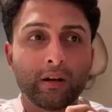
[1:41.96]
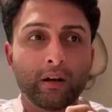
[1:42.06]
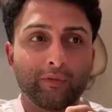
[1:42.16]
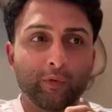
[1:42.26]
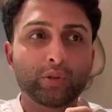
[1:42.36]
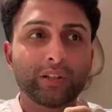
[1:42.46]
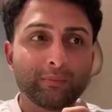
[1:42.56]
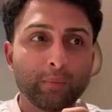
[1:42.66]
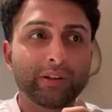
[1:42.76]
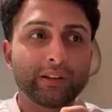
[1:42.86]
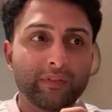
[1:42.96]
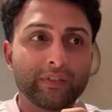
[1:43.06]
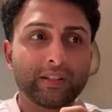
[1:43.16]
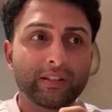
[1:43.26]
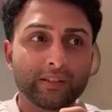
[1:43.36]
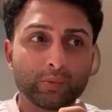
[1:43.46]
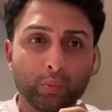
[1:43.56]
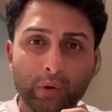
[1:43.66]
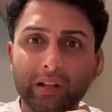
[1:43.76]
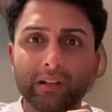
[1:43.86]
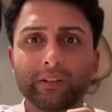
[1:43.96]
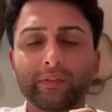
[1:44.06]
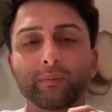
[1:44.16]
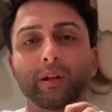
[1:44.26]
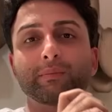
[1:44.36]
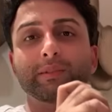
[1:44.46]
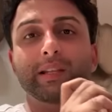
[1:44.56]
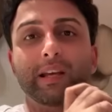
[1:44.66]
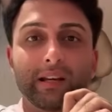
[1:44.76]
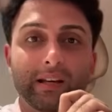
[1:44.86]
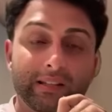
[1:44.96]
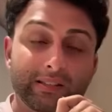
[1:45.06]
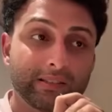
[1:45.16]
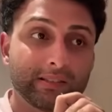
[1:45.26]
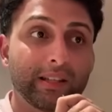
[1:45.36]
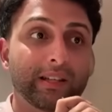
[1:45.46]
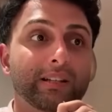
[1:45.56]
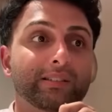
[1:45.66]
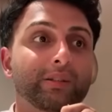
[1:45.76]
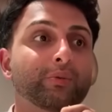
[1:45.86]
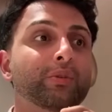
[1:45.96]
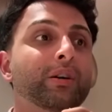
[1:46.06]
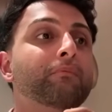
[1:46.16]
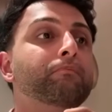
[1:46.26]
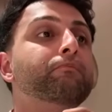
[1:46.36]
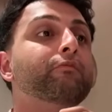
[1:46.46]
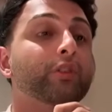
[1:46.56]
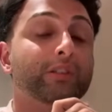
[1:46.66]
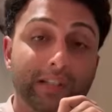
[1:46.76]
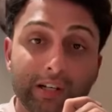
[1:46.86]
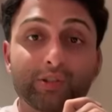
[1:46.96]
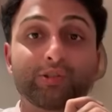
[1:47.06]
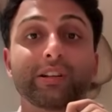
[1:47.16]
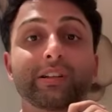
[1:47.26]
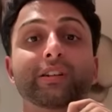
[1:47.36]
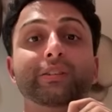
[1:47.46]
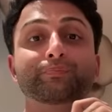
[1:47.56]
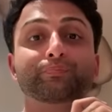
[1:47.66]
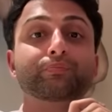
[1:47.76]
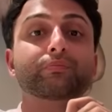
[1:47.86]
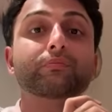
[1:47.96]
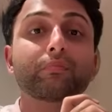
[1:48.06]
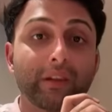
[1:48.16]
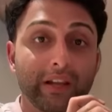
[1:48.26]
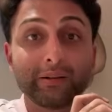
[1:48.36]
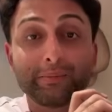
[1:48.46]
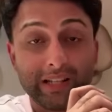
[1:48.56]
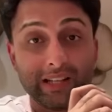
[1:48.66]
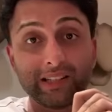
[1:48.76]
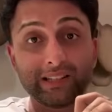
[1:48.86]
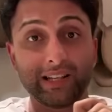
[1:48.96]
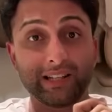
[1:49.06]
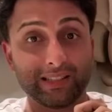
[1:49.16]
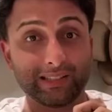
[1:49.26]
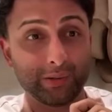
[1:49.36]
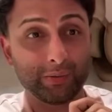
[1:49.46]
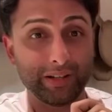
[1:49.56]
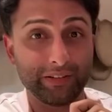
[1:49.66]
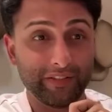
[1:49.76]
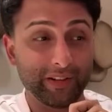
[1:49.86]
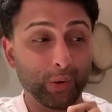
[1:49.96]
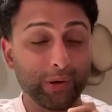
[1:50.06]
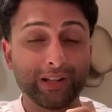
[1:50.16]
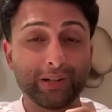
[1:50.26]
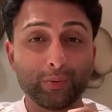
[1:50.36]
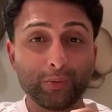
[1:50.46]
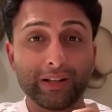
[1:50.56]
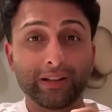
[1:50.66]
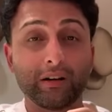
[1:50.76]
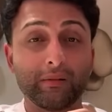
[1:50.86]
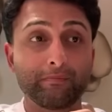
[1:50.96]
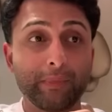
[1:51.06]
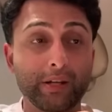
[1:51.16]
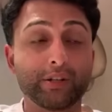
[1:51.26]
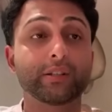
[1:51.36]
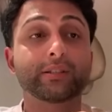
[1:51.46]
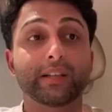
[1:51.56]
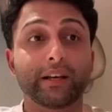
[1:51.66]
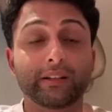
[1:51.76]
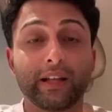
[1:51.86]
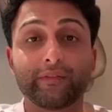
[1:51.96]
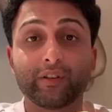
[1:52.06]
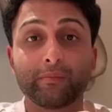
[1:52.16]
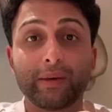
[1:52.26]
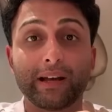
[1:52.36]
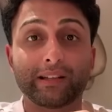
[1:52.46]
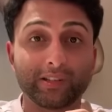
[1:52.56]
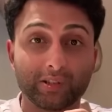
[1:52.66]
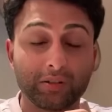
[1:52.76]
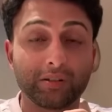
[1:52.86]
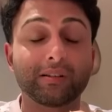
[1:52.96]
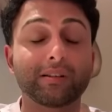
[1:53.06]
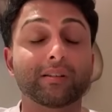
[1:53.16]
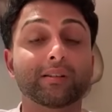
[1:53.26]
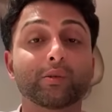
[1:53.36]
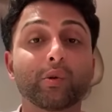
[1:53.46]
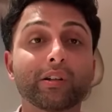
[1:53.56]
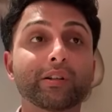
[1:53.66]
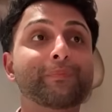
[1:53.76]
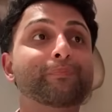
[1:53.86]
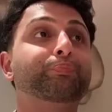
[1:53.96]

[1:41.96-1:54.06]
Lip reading: a 14-point deficit as well, if I'm not mistaken, against DLSU for the second straight year, eliminating DLSU in Filoil with a major second half comeback that started in the third quarter